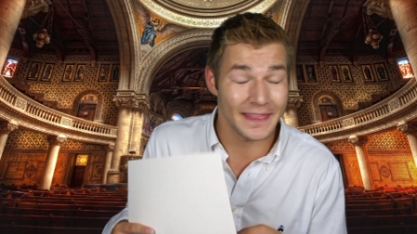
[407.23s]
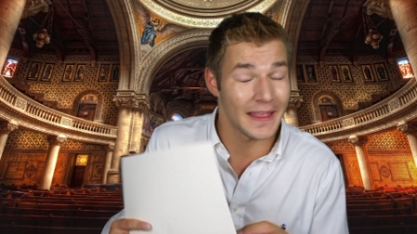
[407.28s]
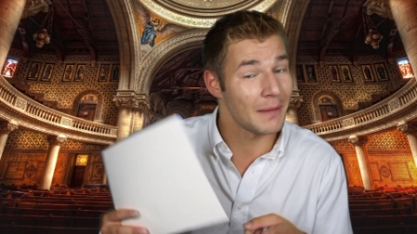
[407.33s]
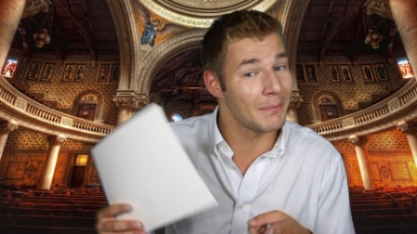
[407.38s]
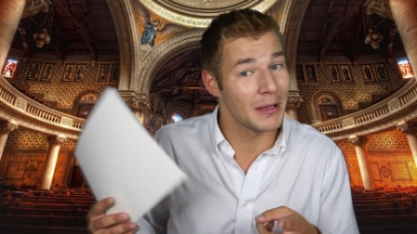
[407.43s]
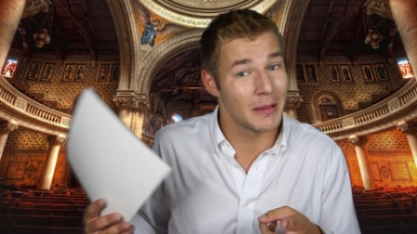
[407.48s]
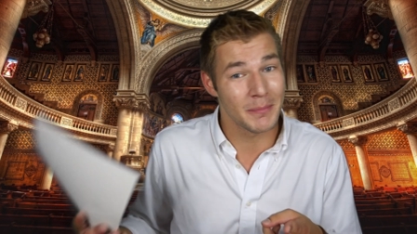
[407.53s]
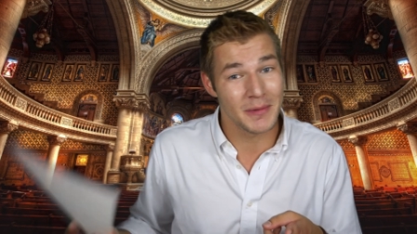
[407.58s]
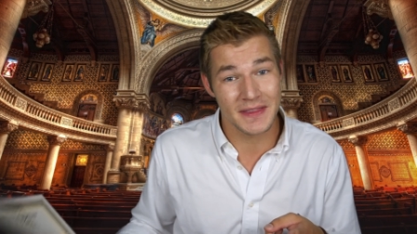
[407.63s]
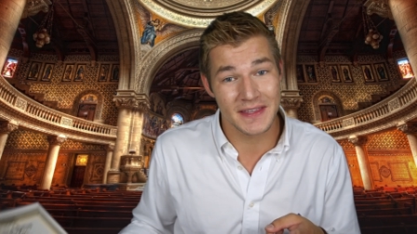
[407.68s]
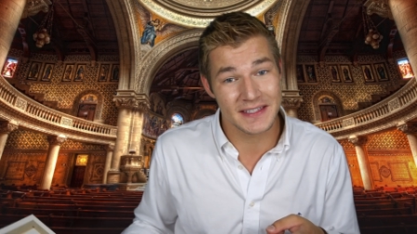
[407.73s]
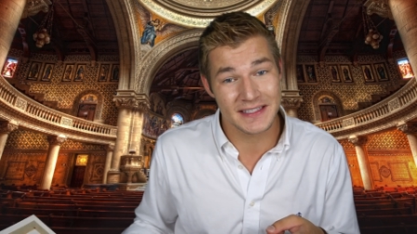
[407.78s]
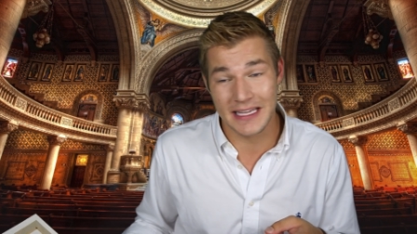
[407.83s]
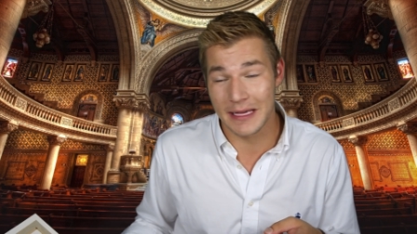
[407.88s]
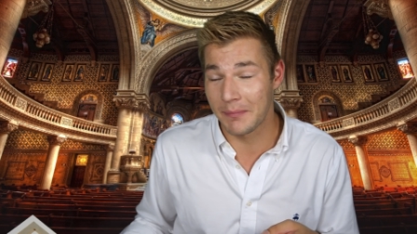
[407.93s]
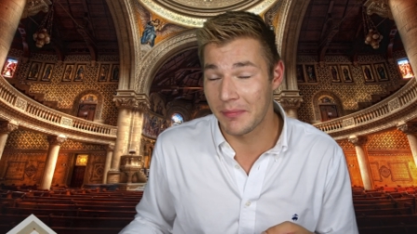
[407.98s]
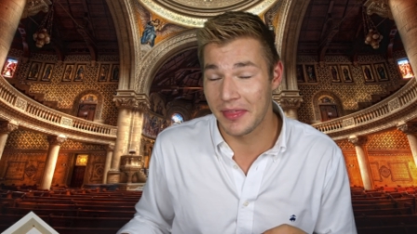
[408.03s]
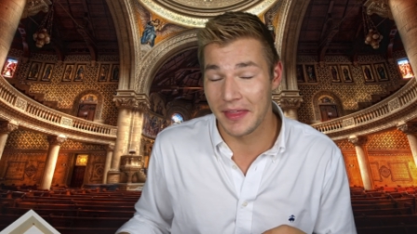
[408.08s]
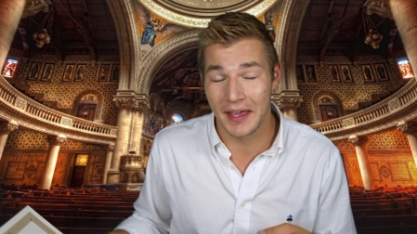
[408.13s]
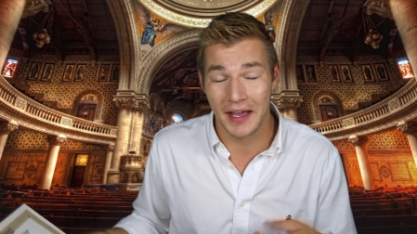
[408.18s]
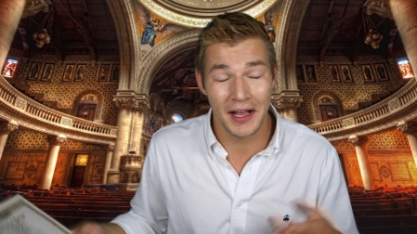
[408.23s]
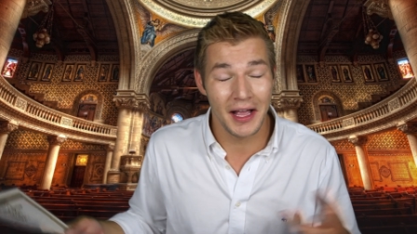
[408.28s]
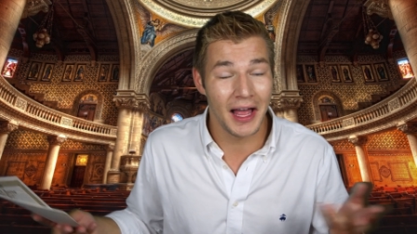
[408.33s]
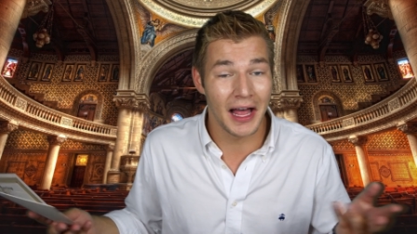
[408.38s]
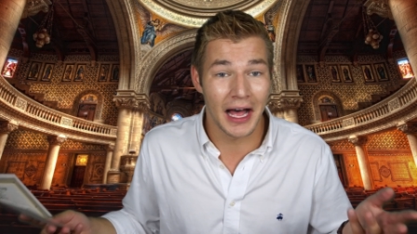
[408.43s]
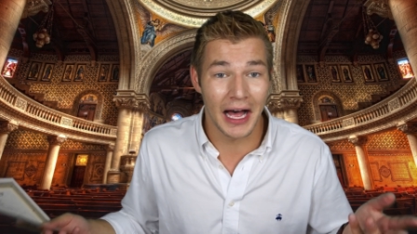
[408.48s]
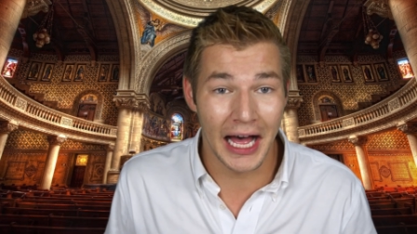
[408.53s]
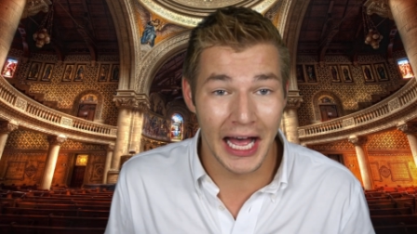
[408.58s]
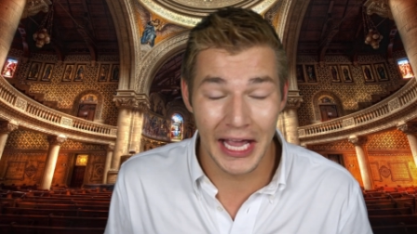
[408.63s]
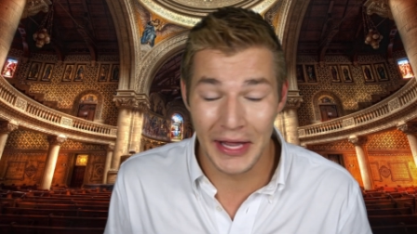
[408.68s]
that might be the same thing.
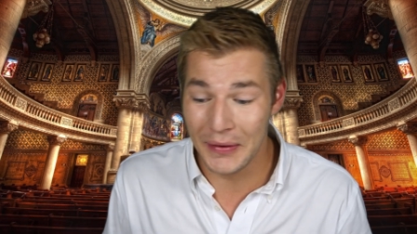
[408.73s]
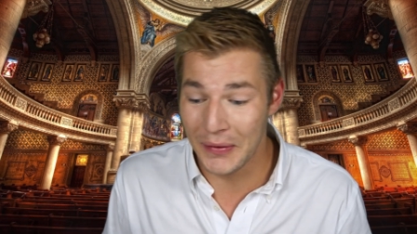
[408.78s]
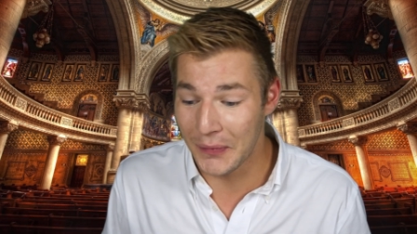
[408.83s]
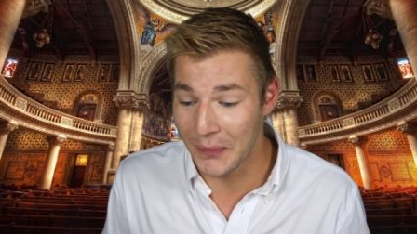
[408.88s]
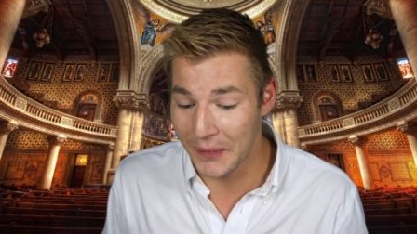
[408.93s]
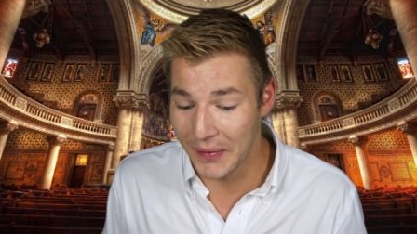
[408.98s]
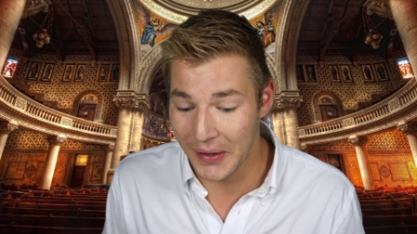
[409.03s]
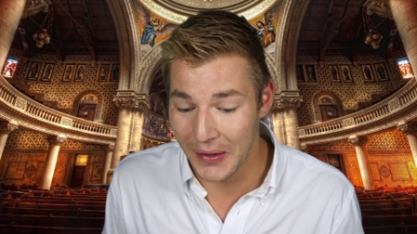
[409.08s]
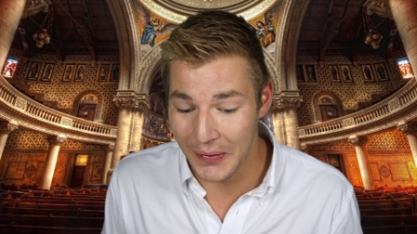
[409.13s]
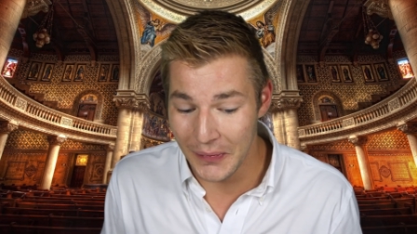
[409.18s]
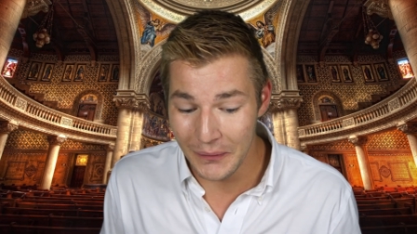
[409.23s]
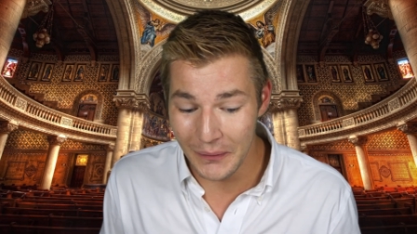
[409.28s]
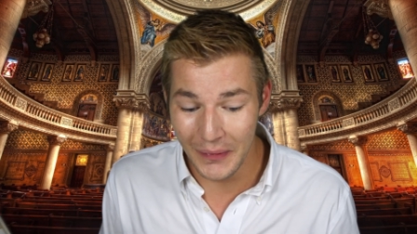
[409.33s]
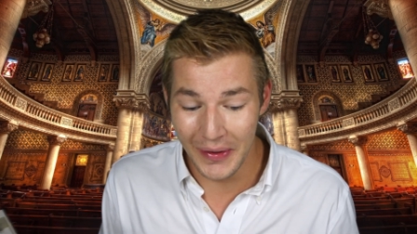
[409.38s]
I don't know.